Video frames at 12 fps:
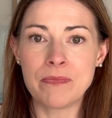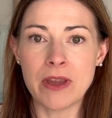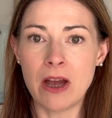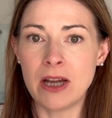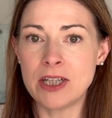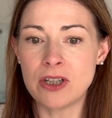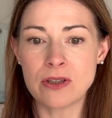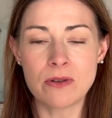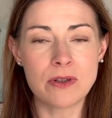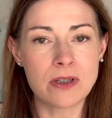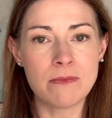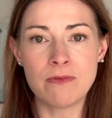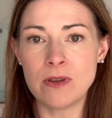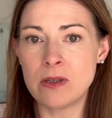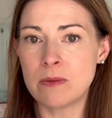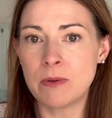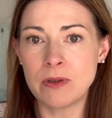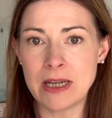I just got some
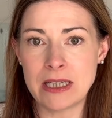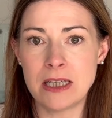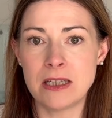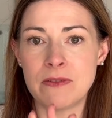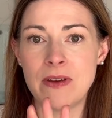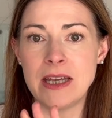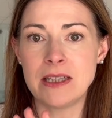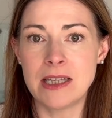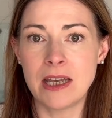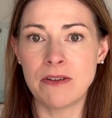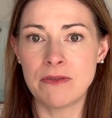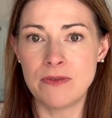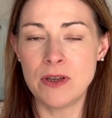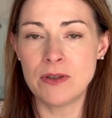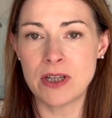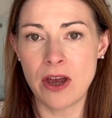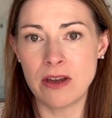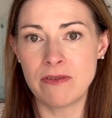fusible knit interfacing, fused
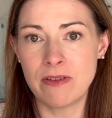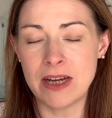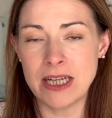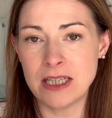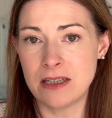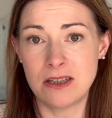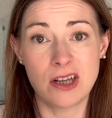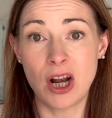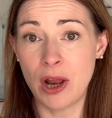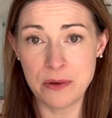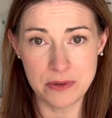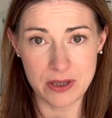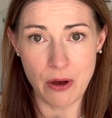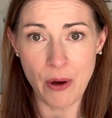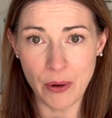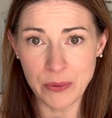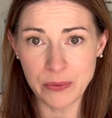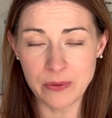it over it to close the
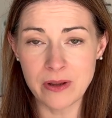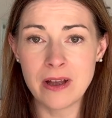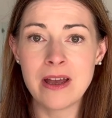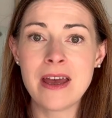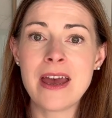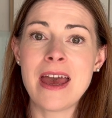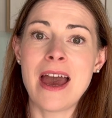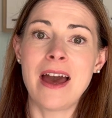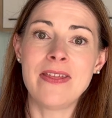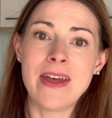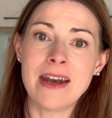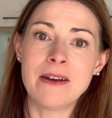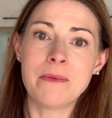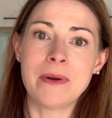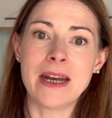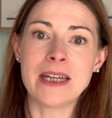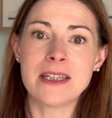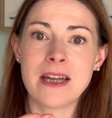hole. And then when
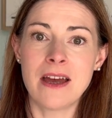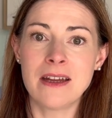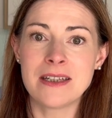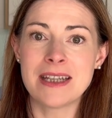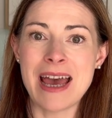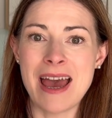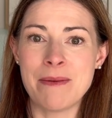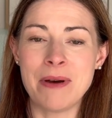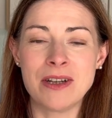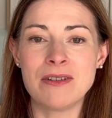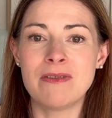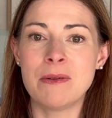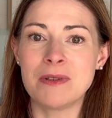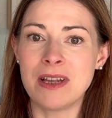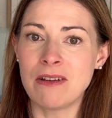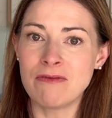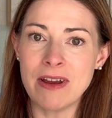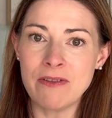I turned the hem under, it was
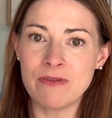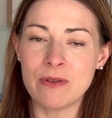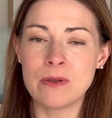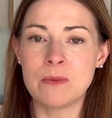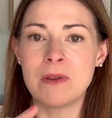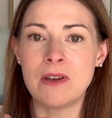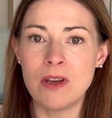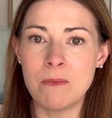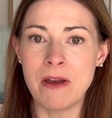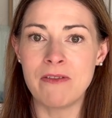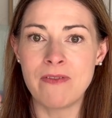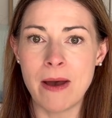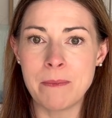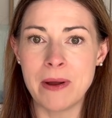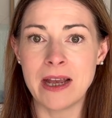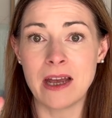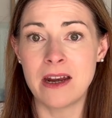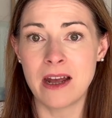like reinforced with a new bit of
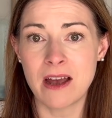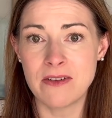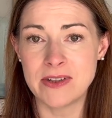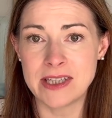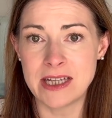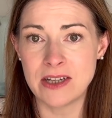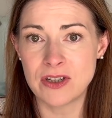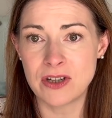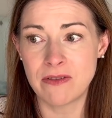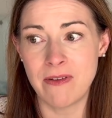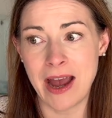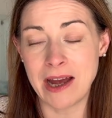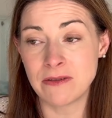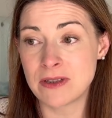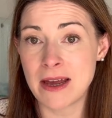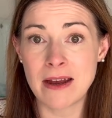fabric, and I cover stitched around.